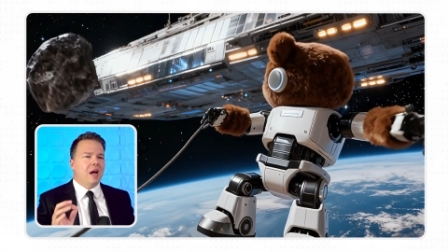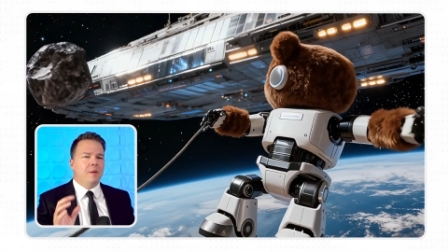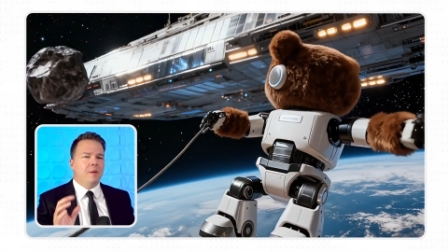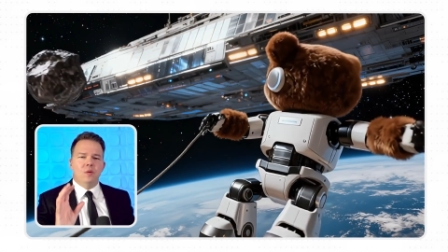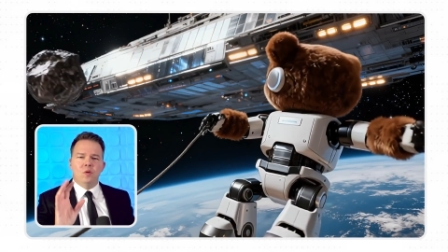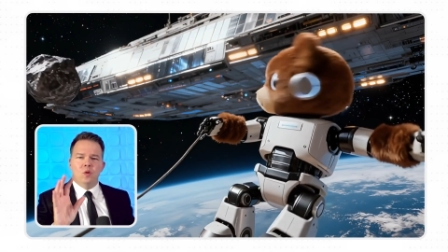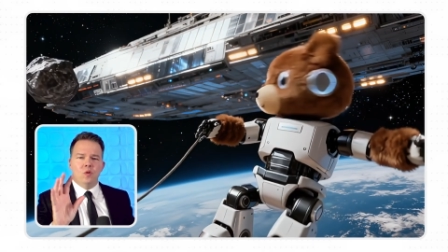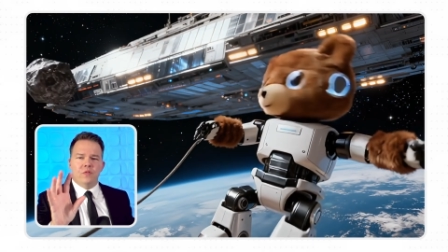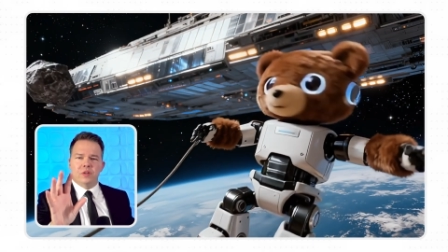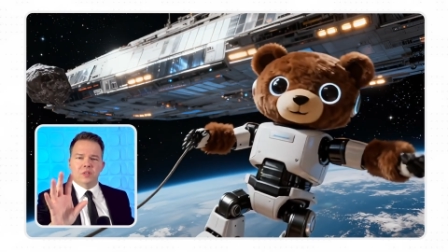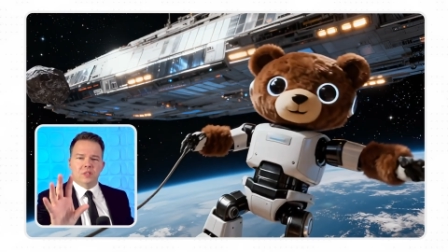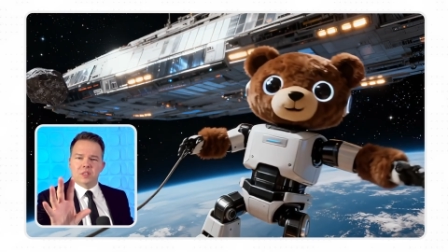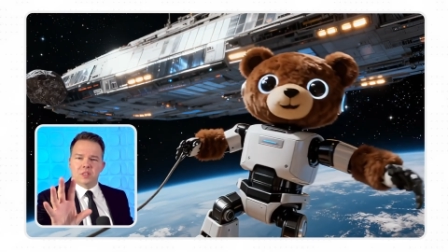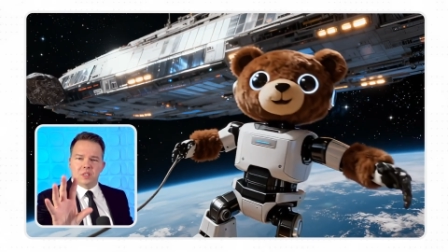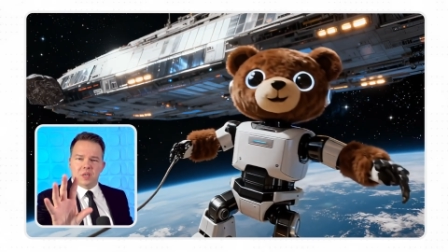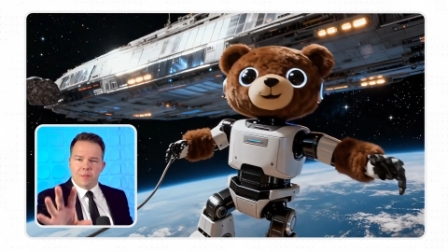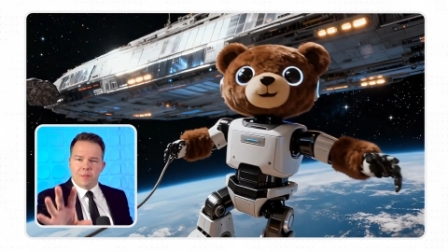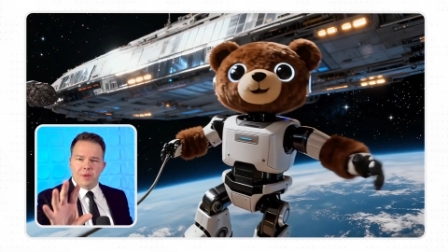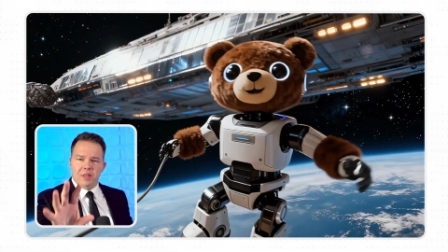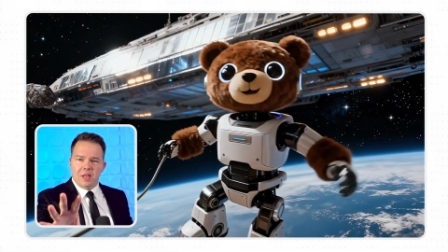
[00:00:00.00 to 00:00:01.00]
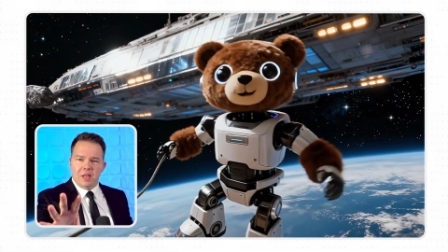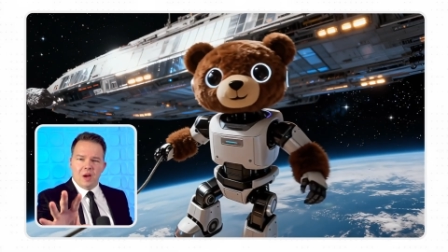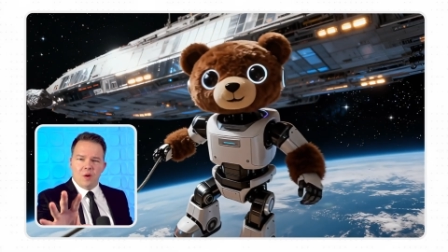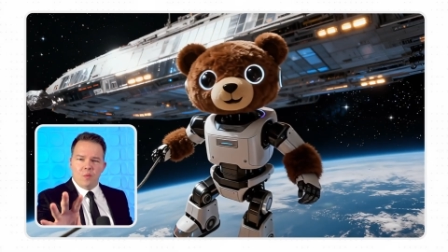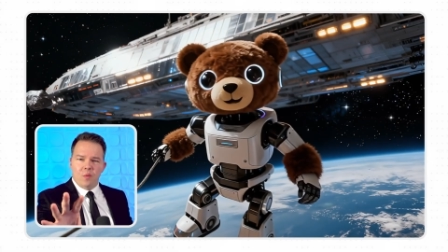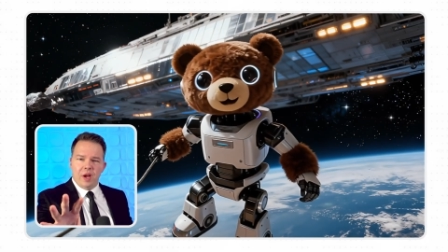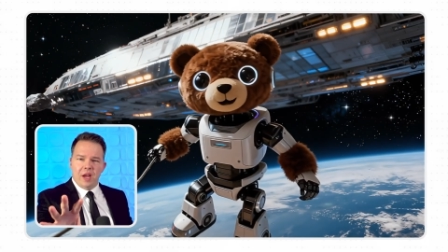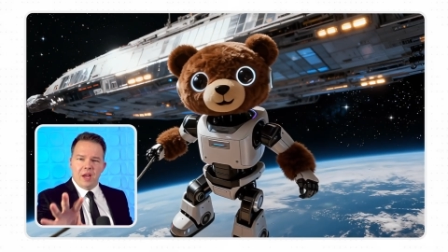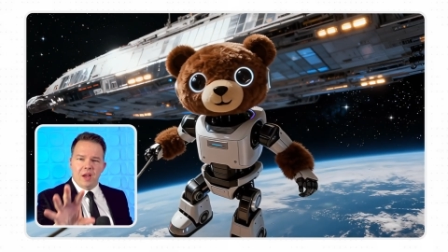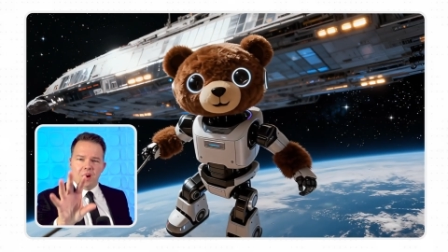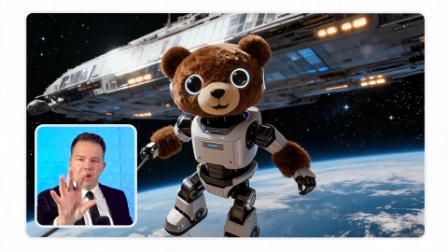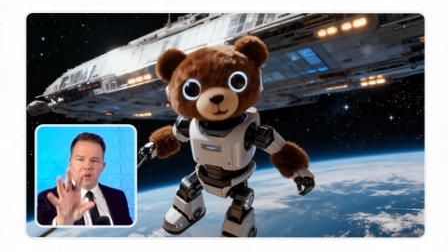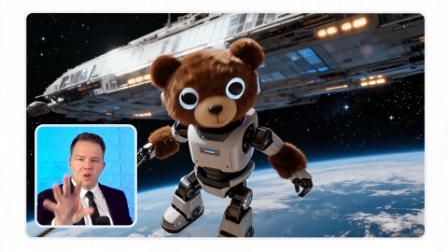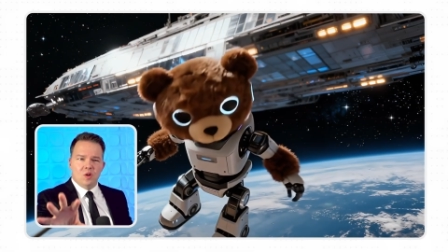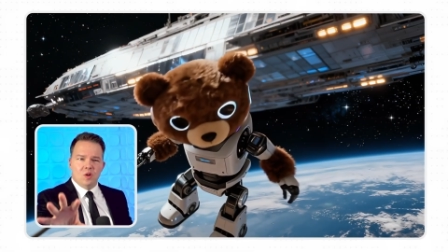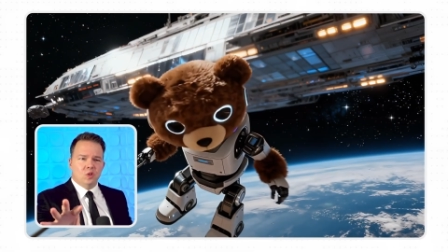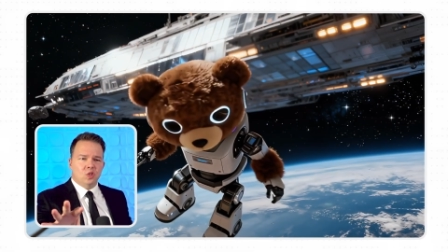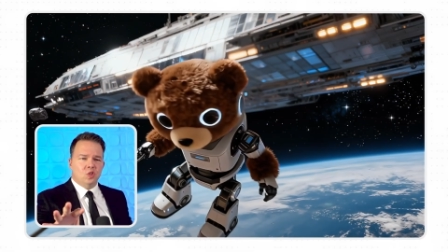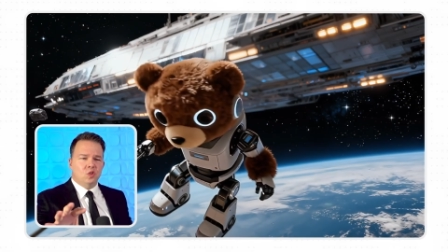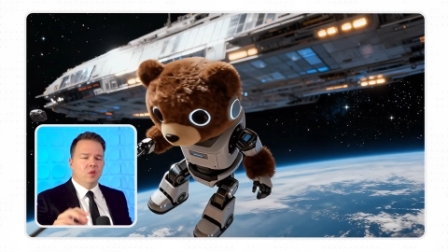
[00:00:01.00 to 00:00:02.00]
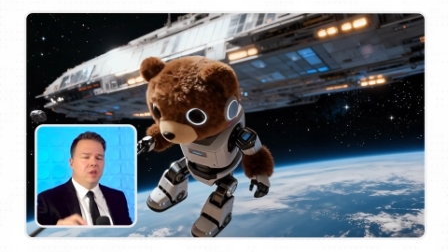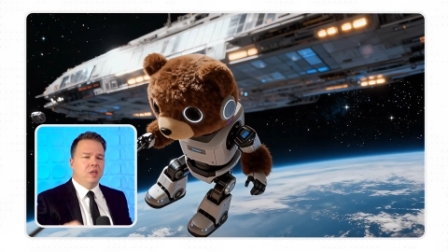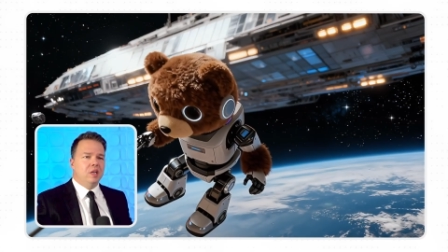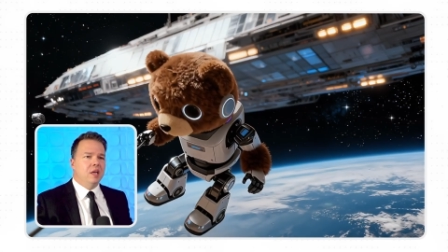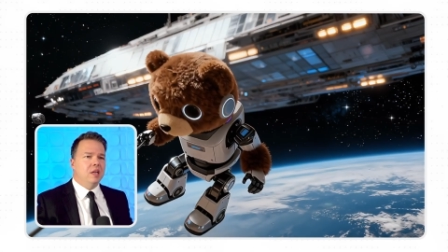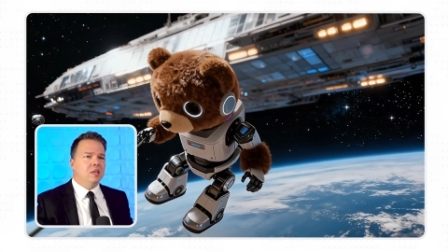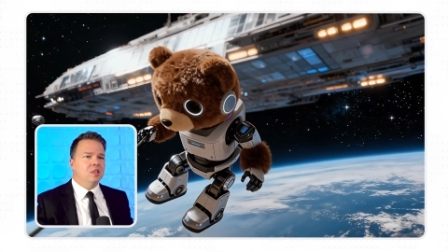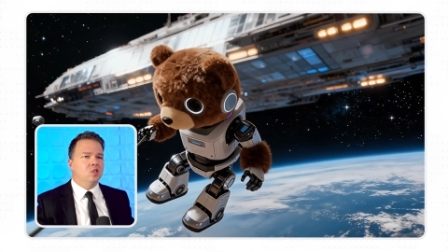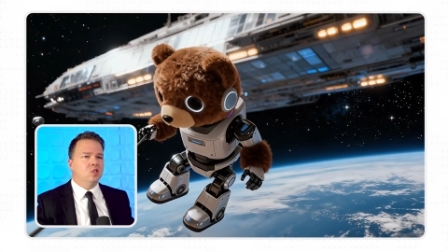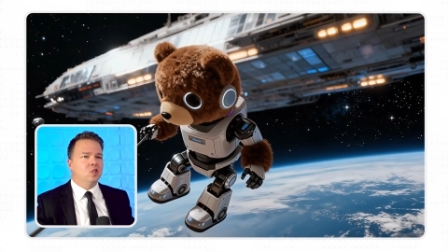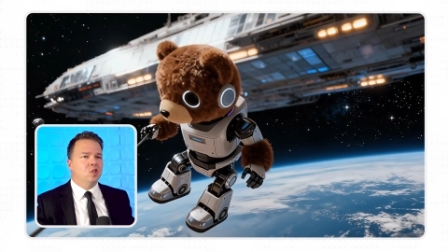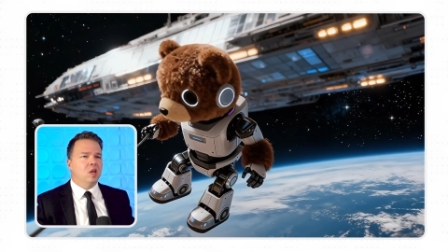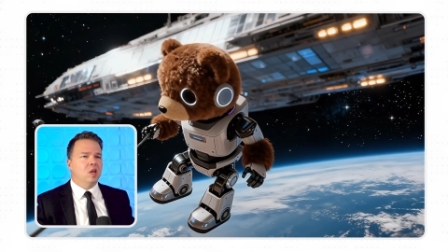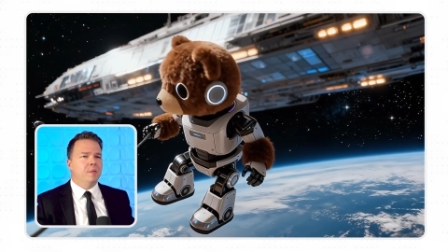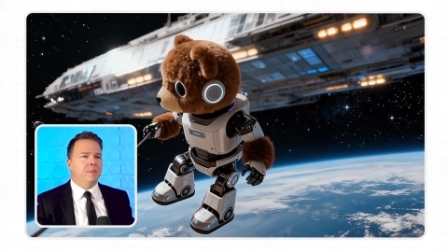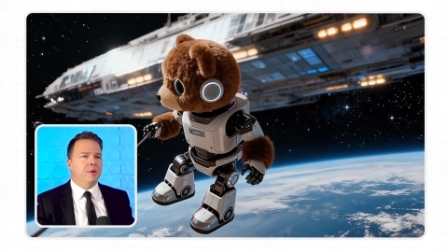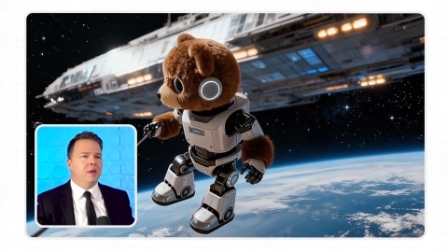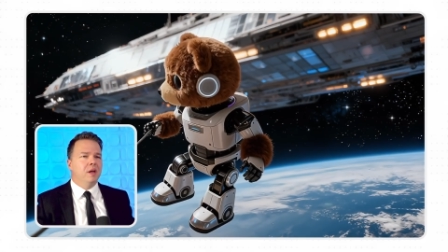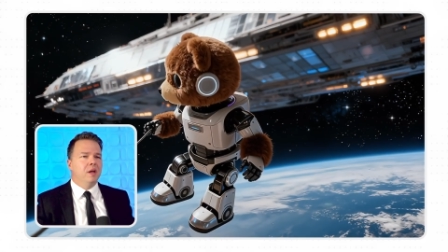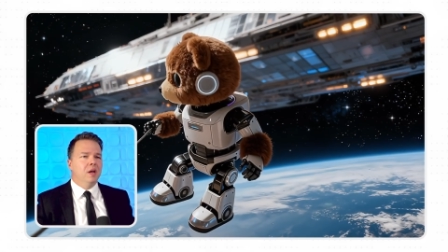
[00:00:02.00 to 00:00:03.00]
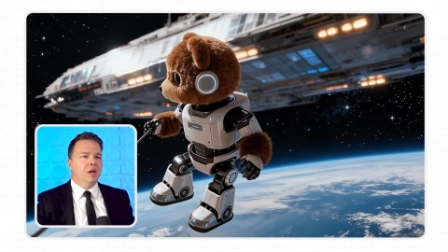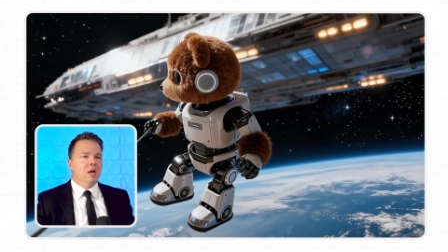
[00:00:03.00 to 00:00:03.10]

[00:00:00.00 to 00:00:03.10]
I don't know if it's coming that way on your screen, ladies and gentlemen,